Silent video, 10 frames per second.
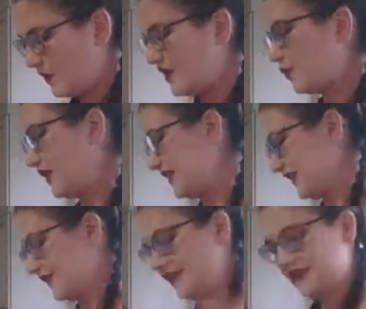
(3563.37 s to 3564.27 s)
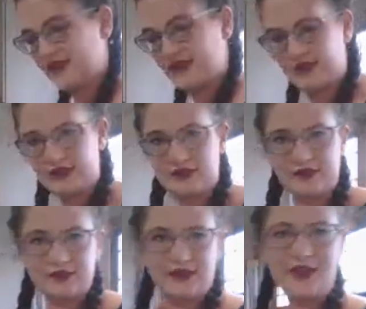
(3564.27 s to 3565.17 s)
127.
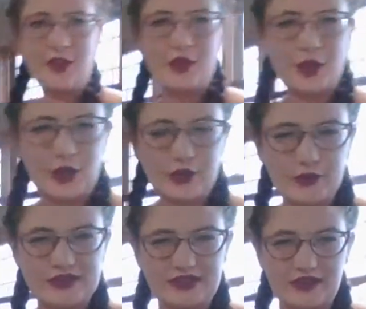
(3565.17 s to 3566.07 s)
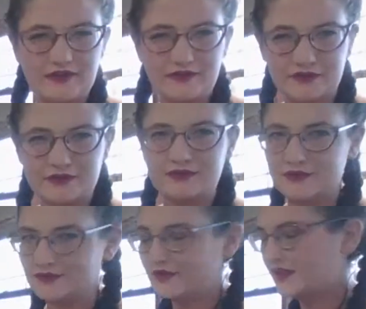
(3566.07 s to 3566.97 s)
Close enough.
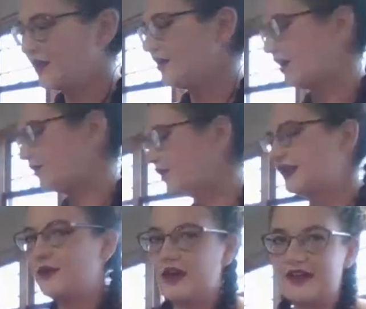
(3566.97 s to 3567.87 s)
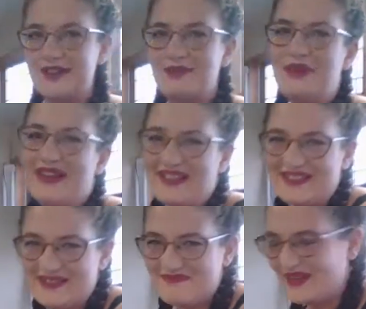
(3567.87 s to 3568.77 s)
I really want it to be
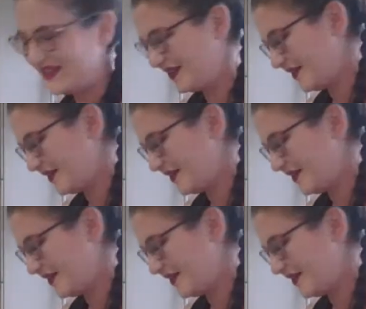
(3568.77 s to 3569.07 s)
90, but